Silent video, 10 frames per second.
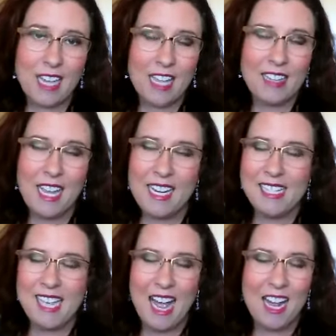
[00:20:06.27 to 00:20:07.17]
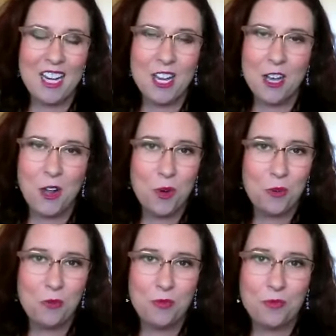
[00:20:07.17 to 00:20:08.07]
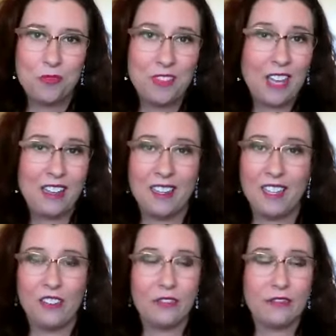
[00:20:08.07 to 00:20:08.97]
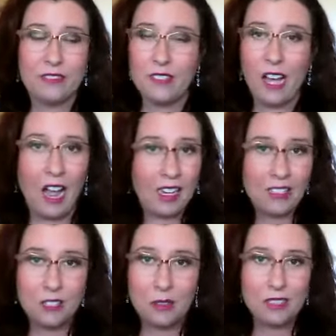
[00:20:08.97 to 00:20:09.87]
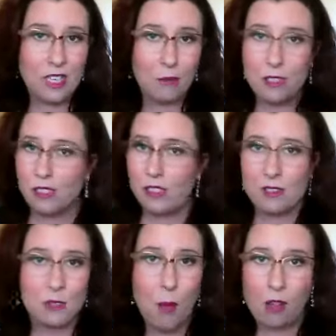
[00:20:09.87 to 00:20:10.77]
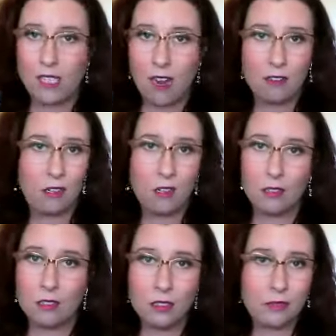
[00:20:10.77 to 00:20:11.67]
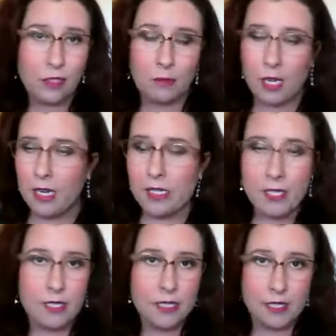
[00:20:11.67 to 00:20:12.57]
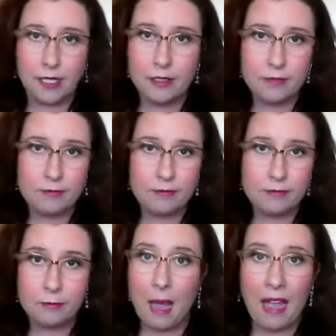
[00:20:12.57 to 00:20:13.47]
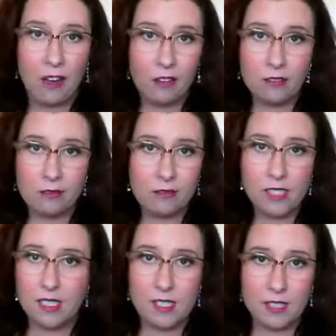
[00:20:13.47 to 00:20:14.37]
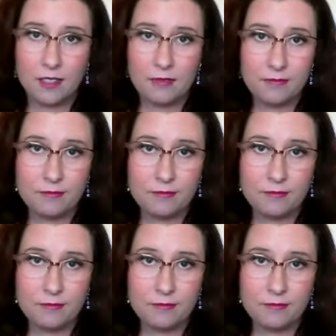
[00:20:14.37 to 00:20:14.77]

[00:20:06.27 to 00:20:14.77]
And ladies, I know that if I can do it, because I'm just a small town girl from East Tennessee, Powell, Tennessee,